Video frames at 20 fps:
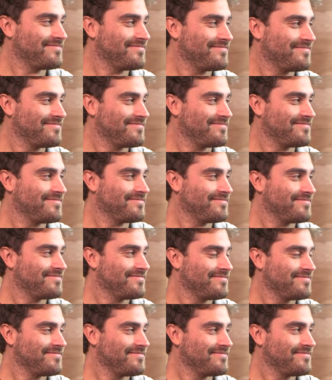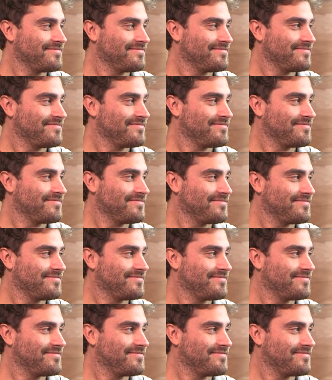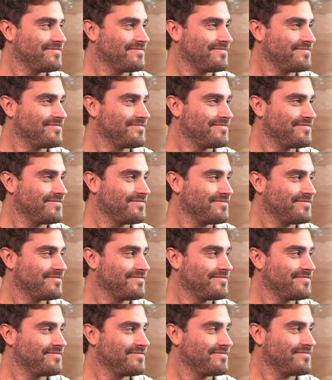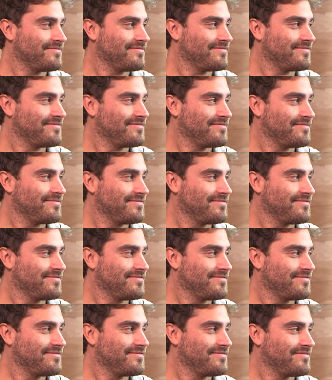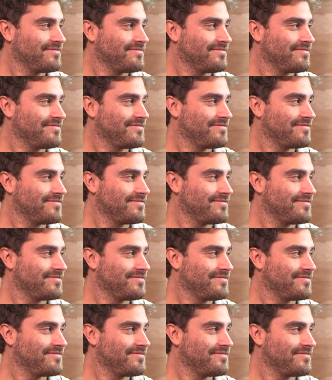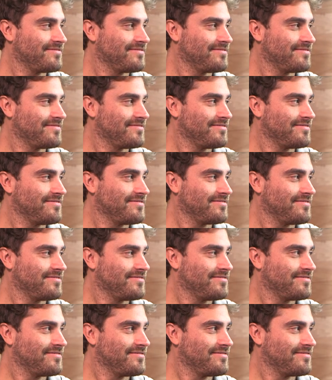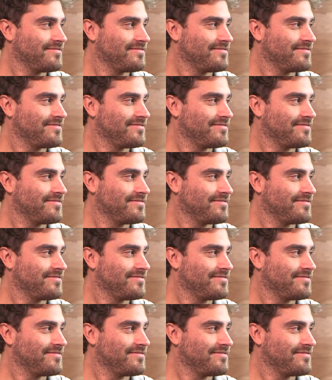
(silent)